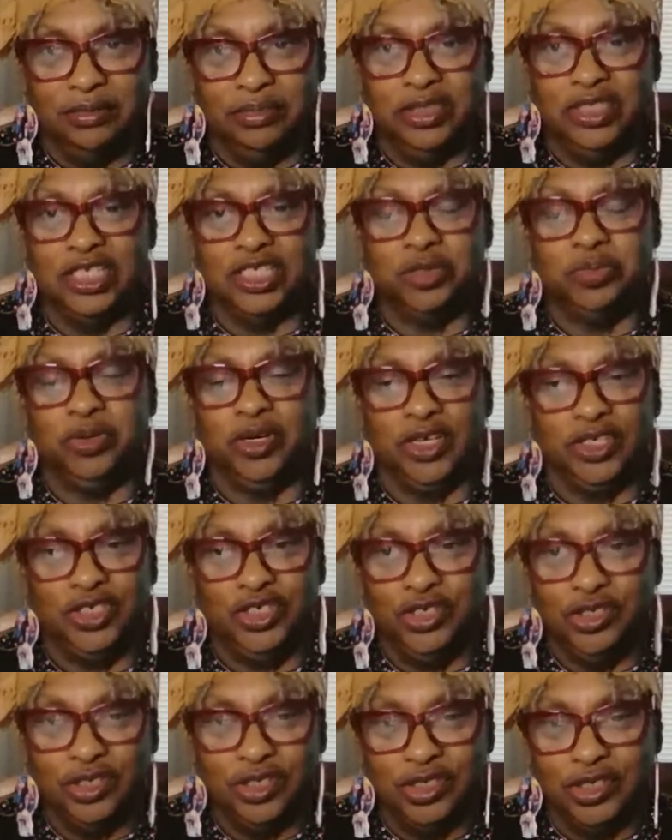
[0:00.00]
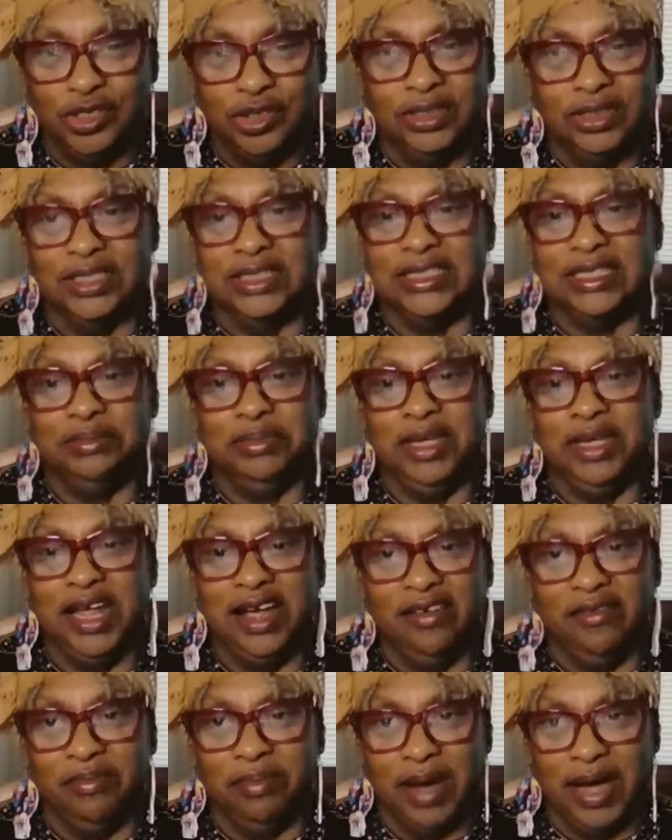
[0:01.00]
Just because you could do it doesn't mean
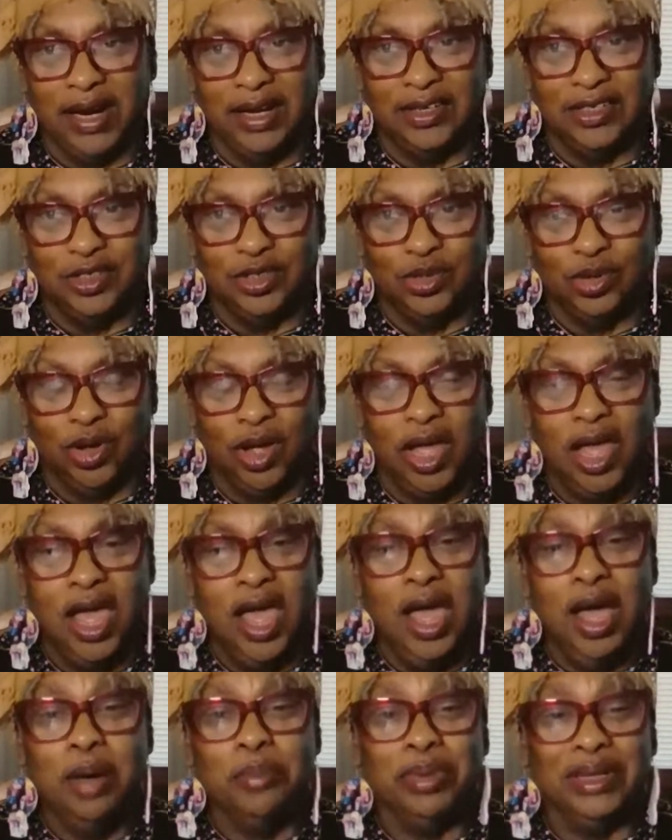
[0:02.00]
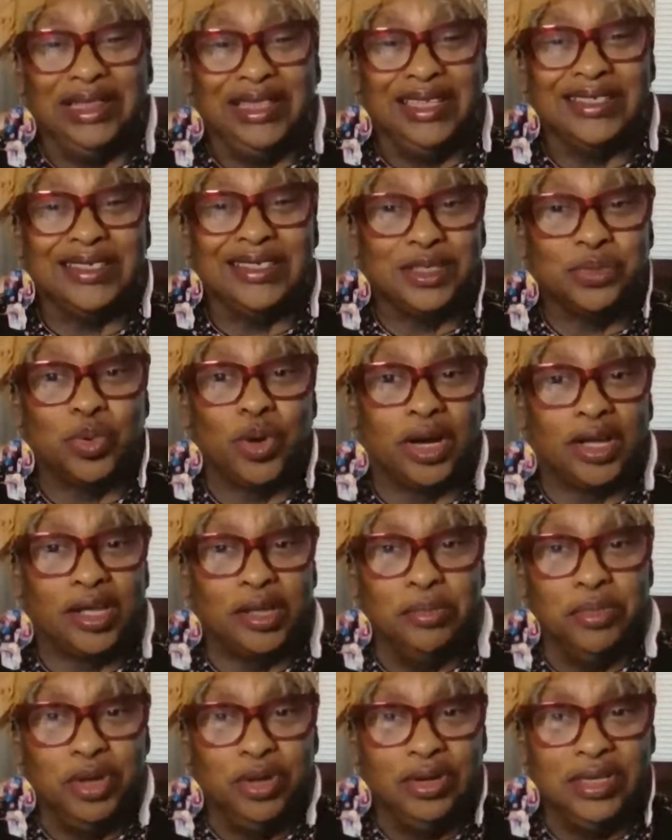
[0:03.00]
everybody could do it. But this is where
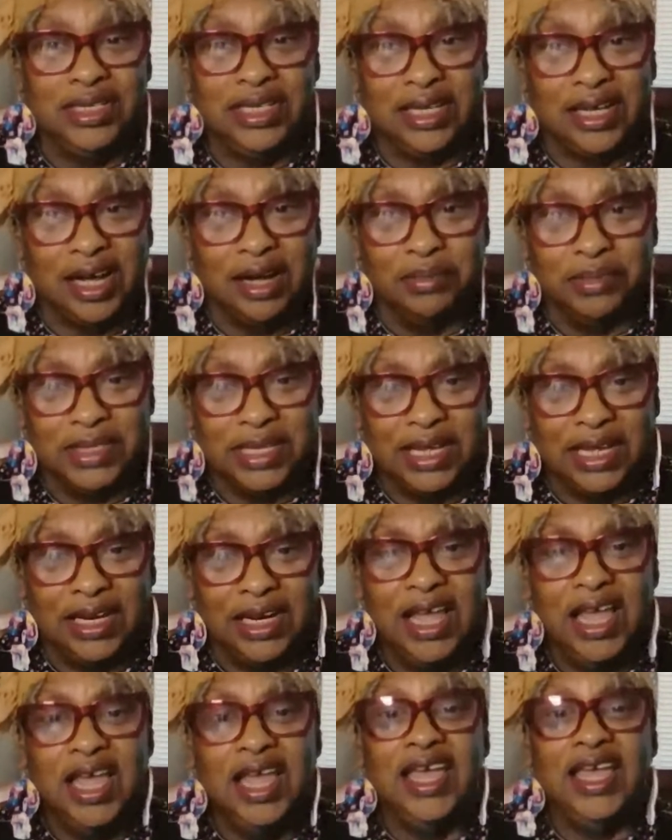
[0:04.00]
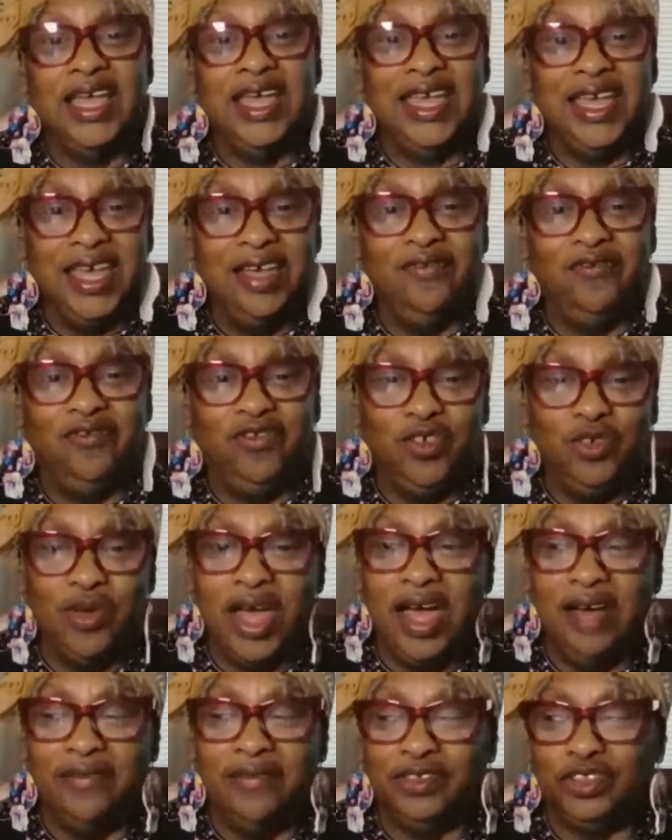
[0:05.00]
community comes in. If you
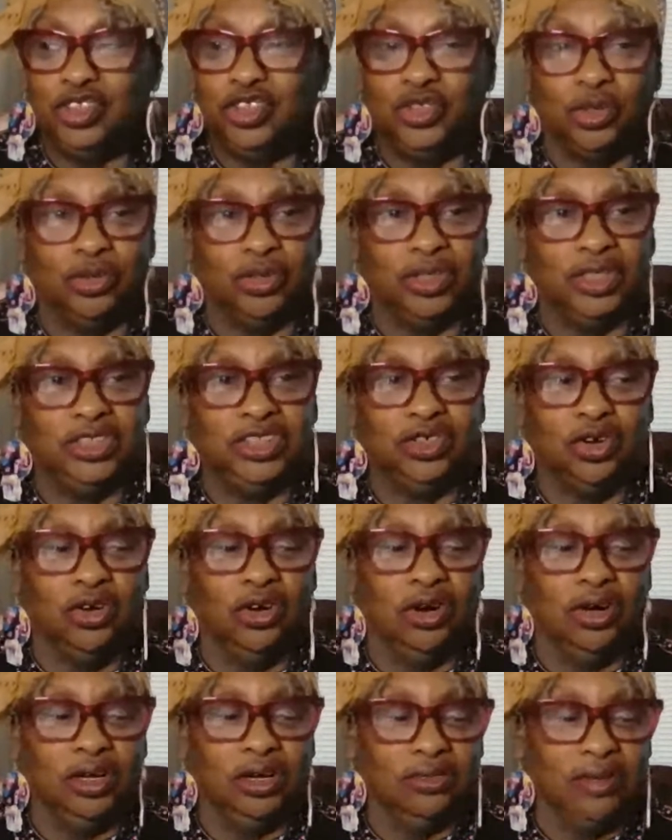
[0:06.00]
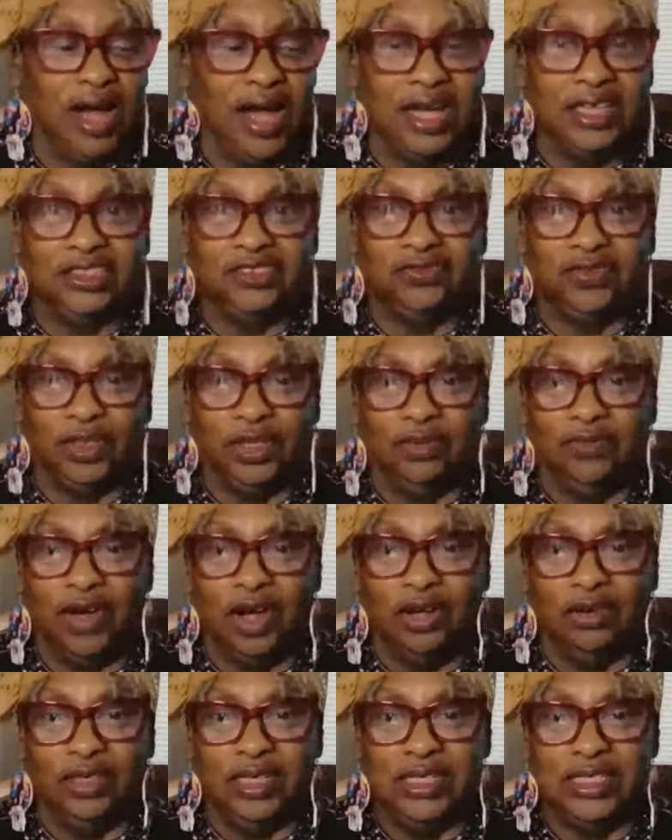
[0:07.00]
have a storage or a garage full of
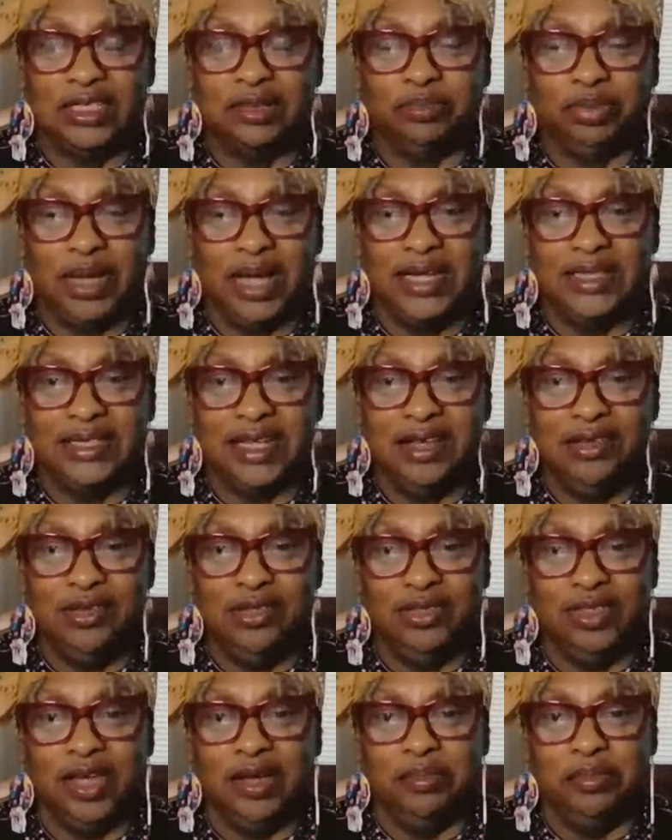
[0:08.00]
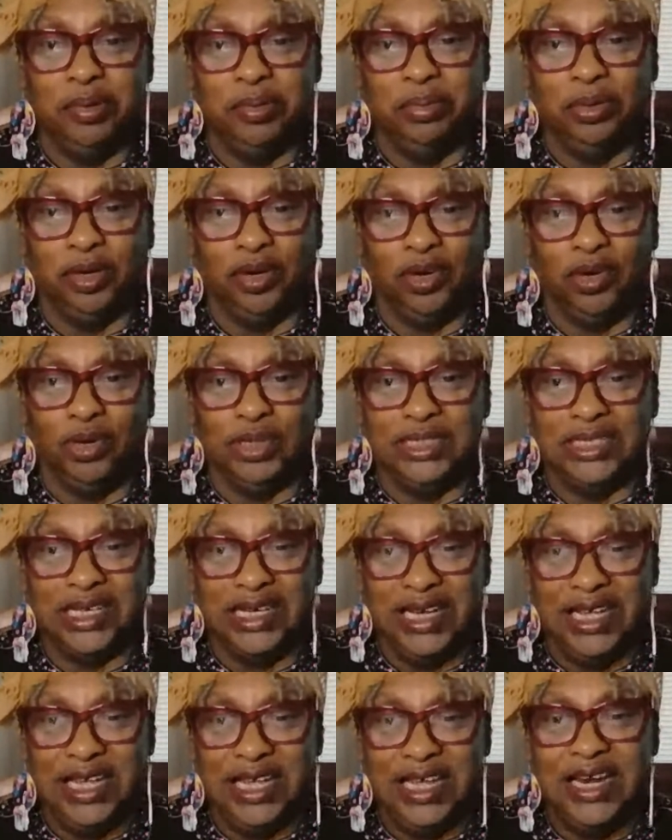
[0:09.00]
all these supplies that you think people are going to
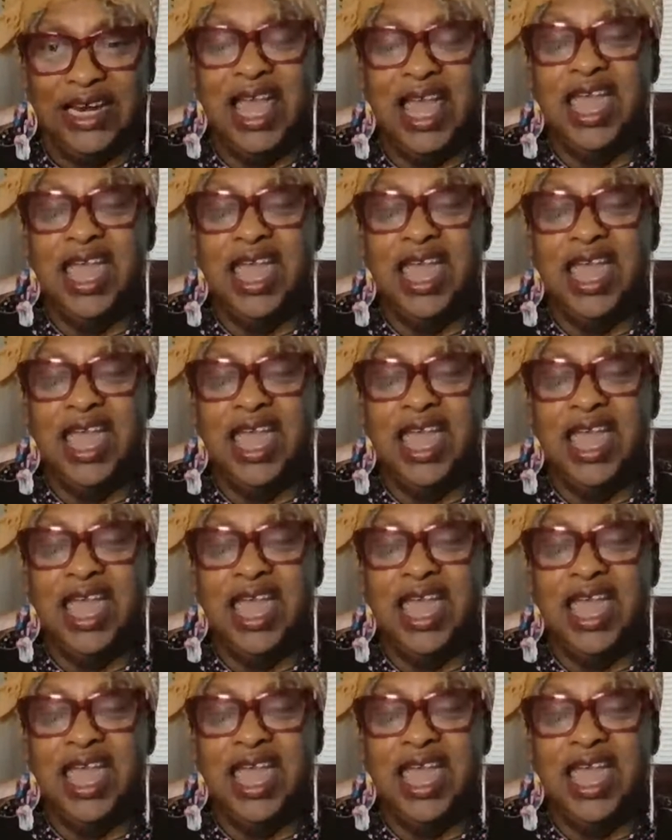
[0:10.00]
need,